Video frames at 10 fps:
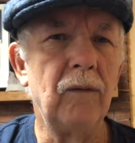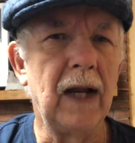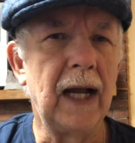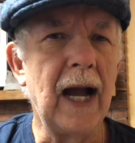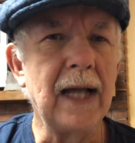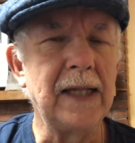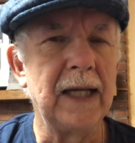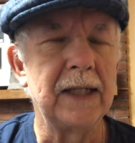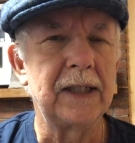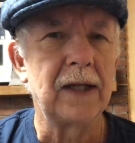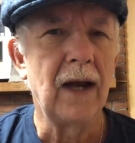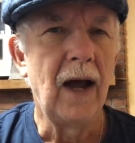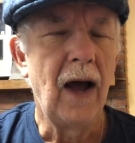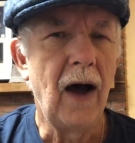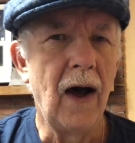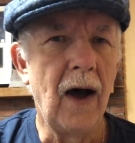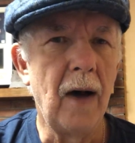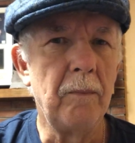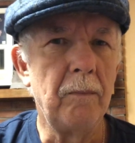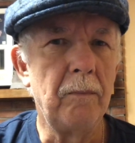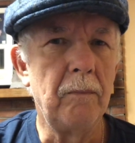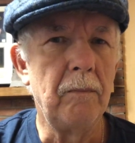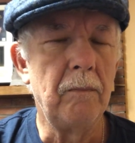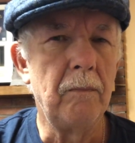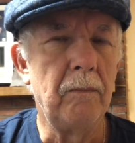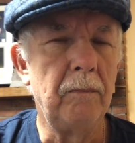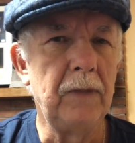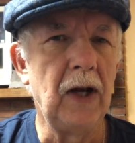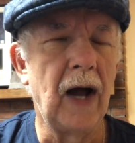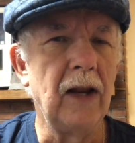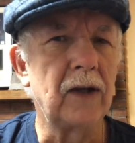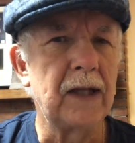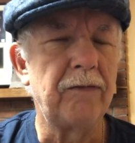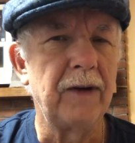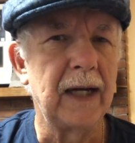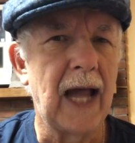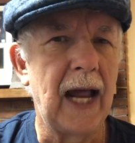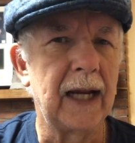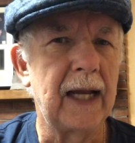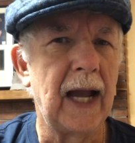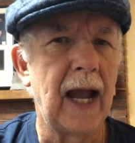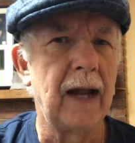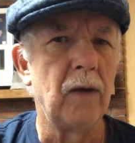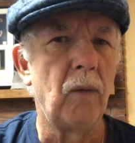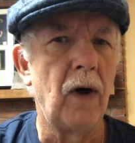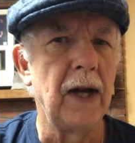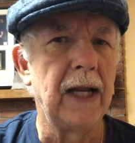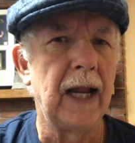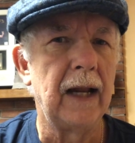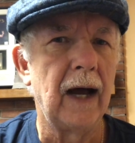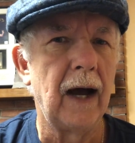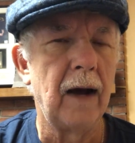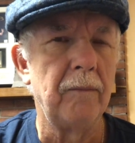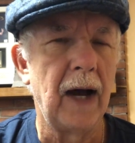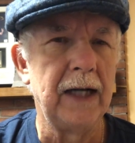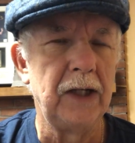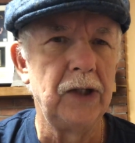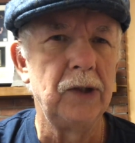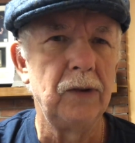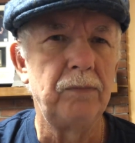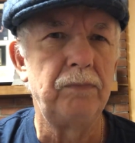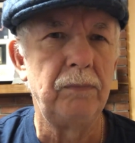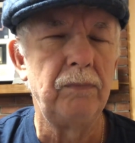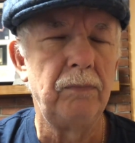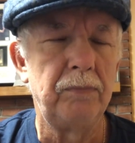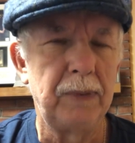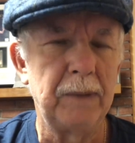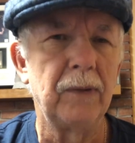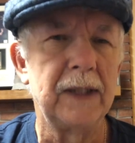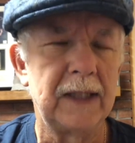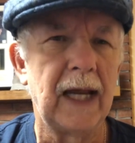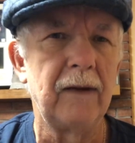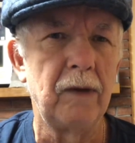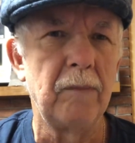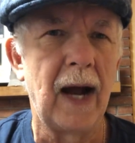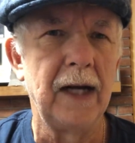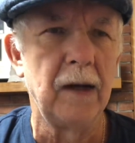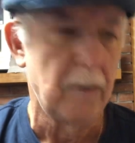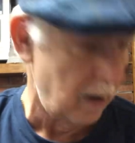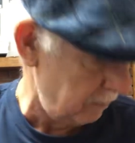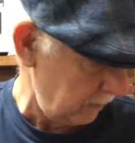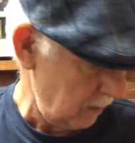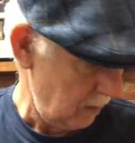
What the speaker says: got this, I looked at Fanatica, and the one that I knew people had said reminded them of